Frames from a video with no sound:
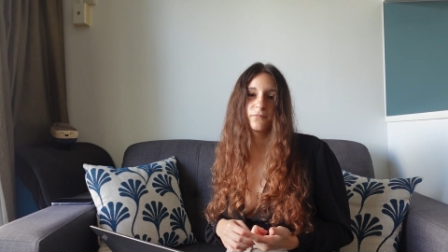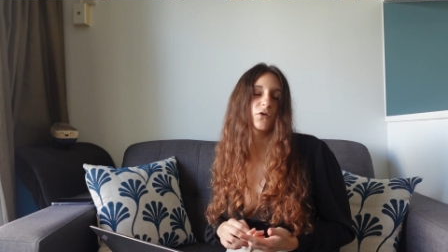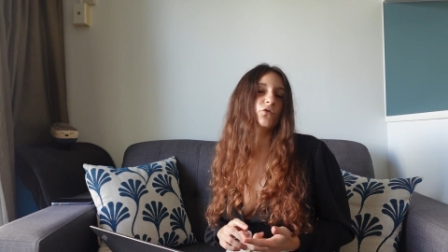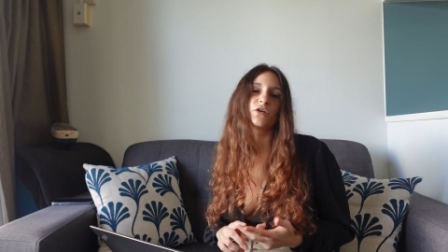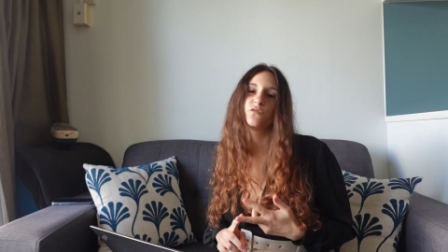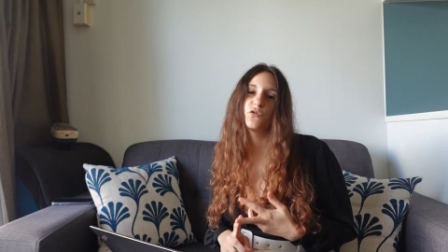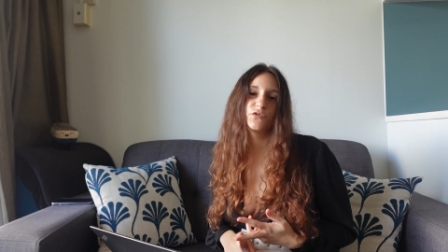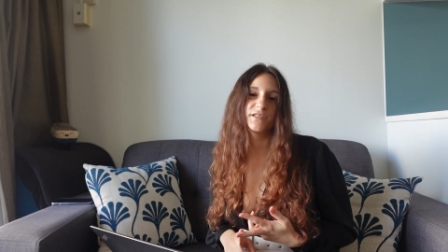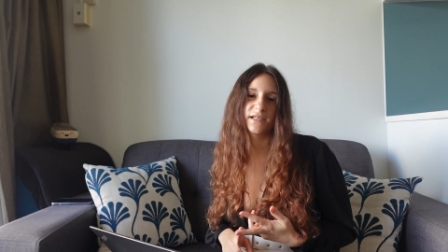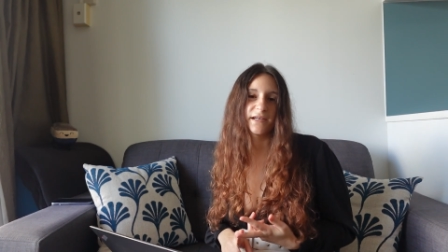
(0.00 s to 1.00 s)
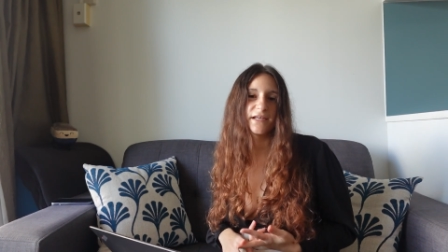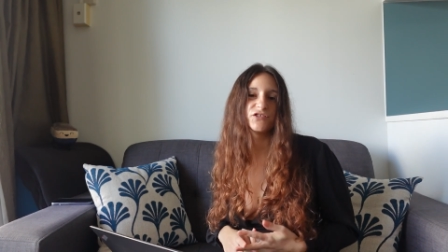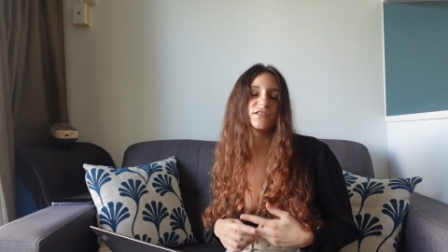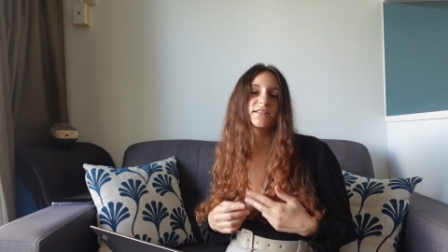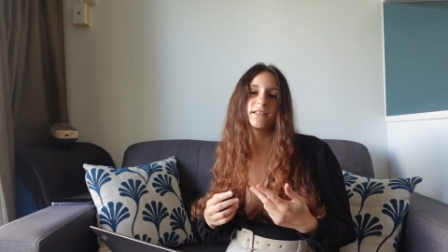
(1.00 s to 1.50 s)
Or if you're using an
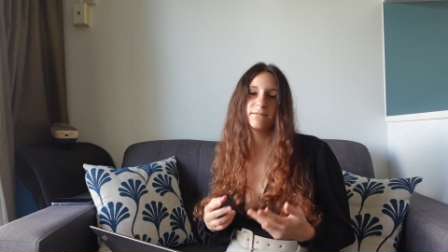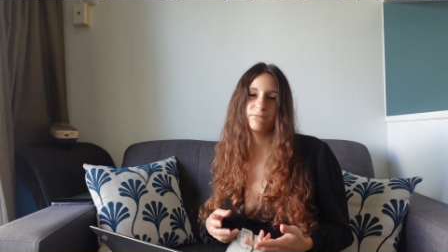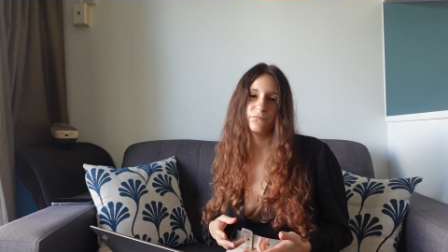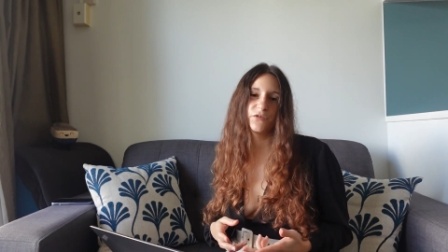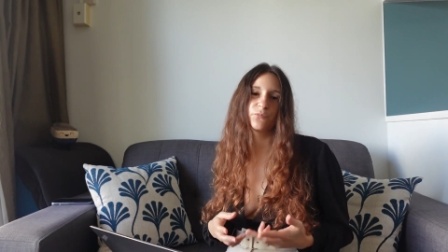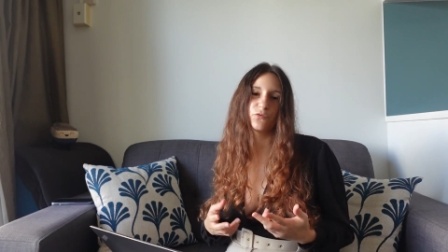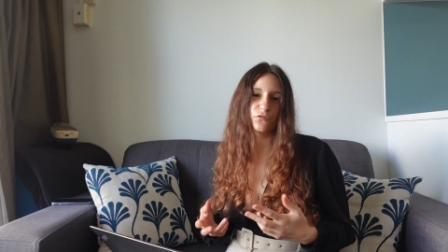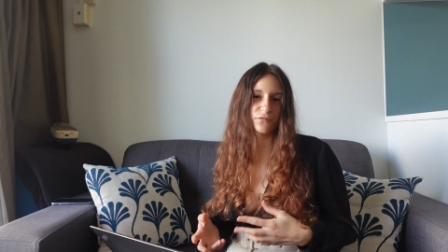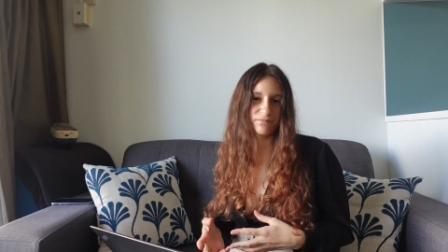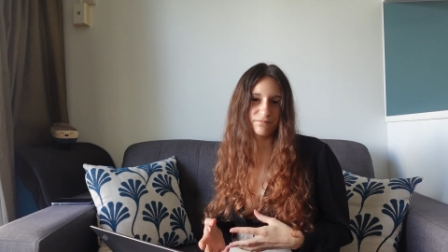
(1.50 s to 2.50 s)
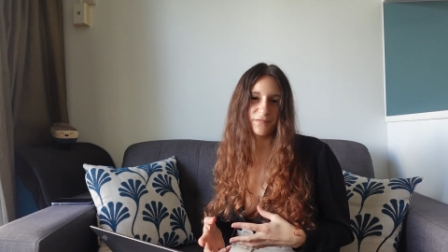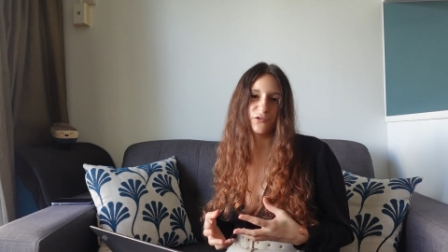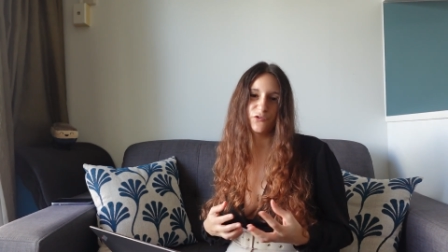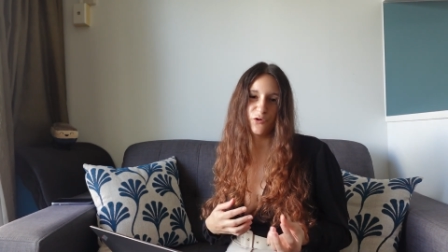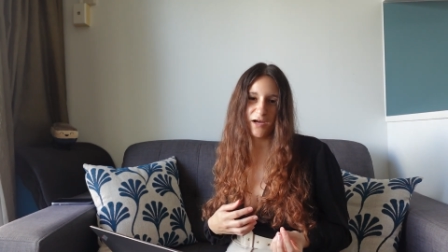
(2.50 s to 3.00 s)
agency, the proof
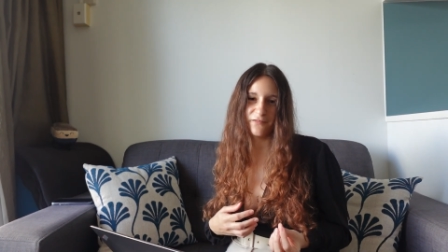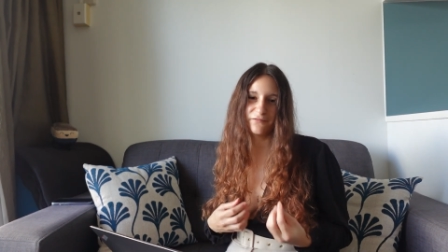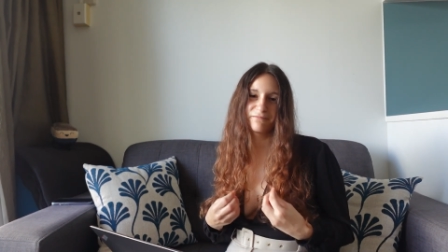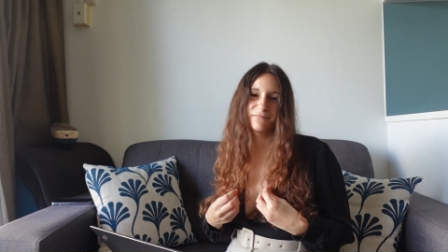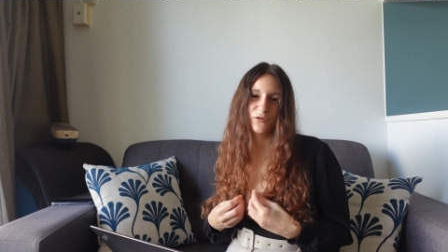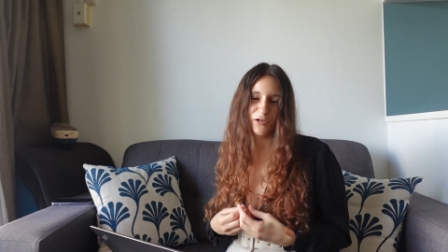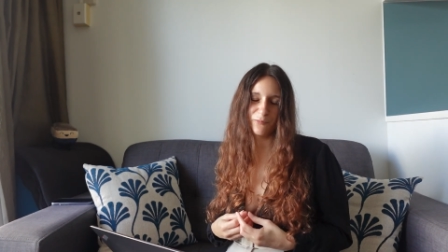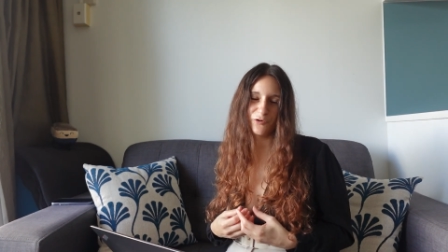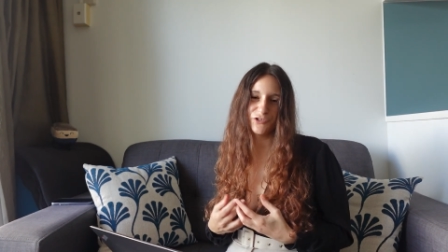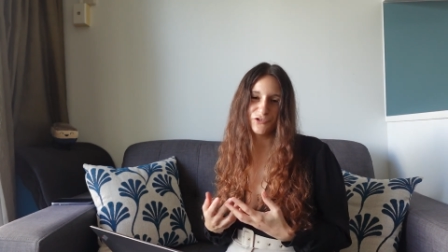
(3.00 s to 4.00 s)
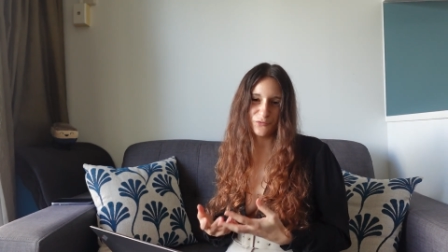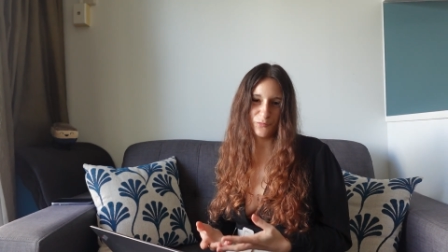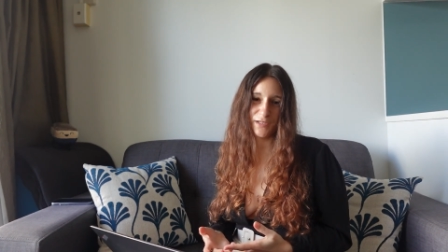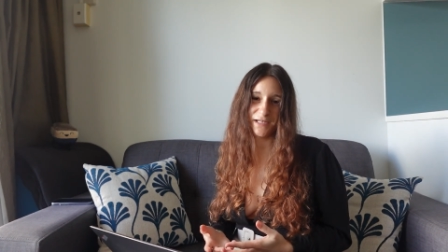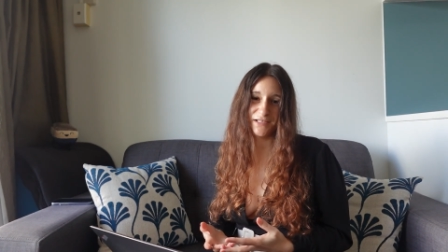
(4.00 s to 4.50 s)
that you have collaboration
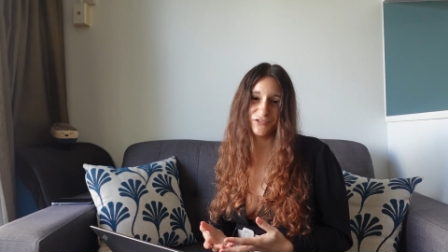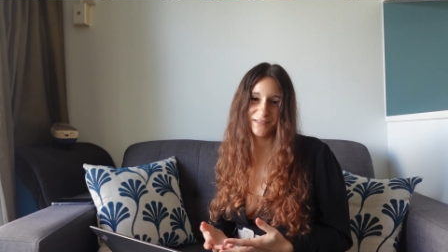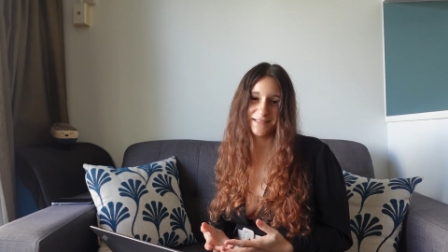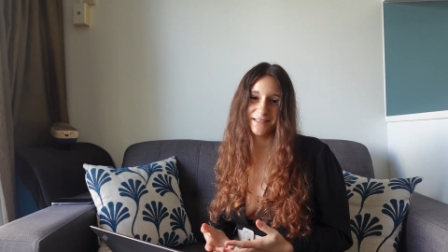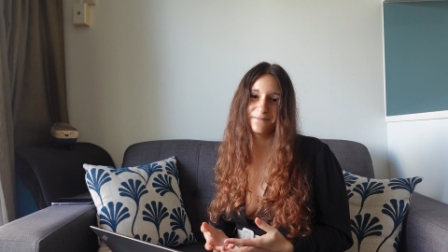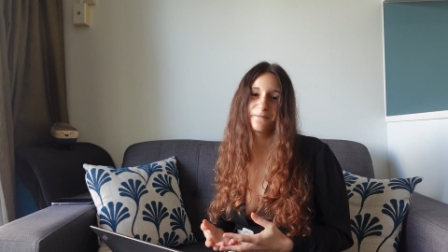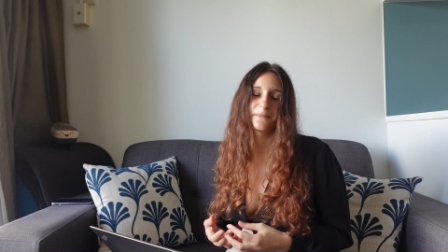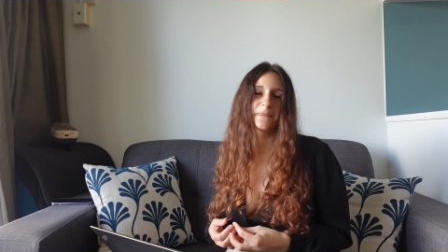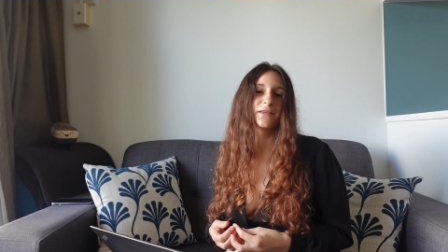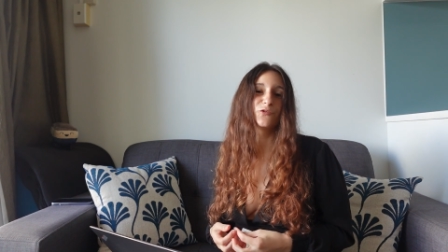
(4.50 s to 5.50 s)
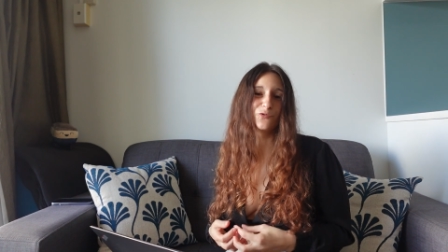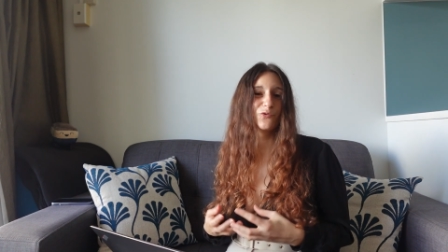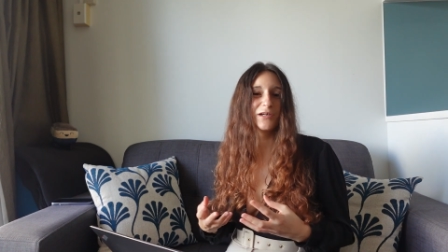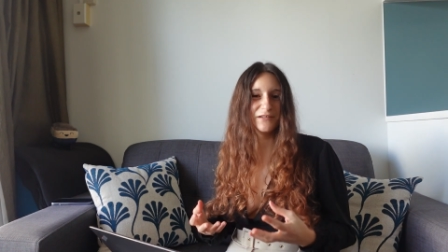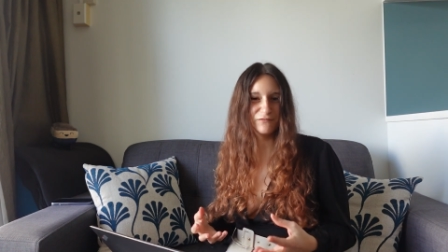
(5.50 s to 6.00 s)
with an agency to
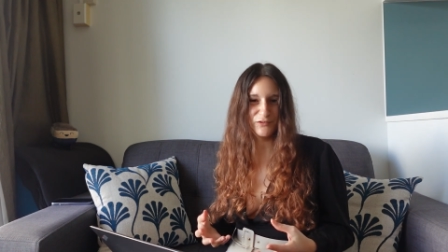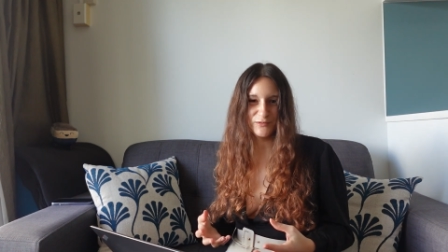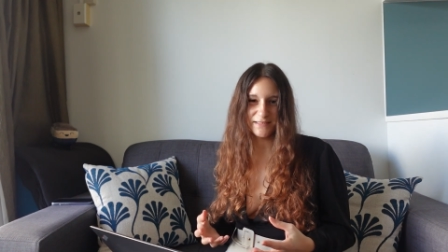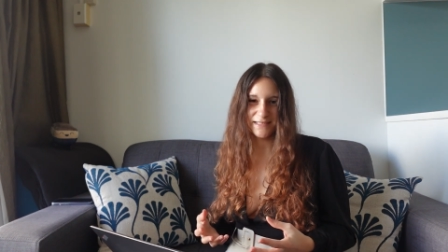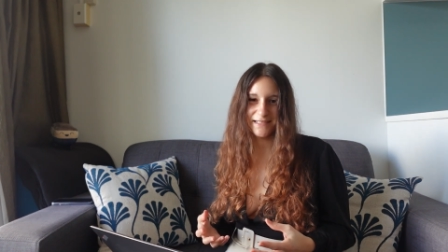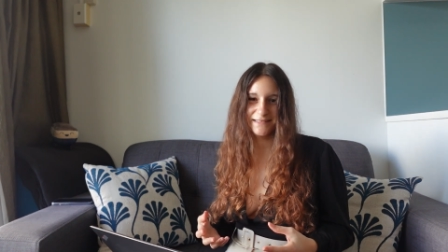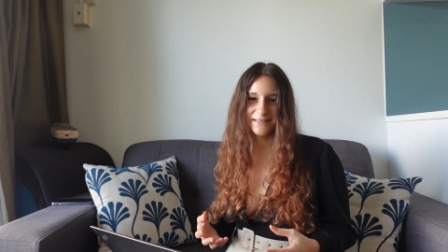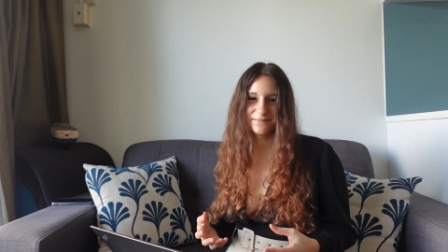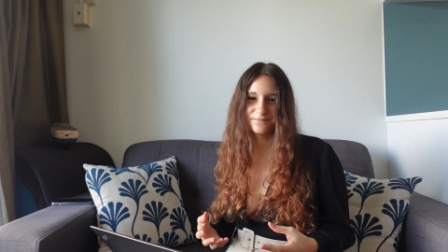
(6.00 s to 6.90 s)
leave New Zealand.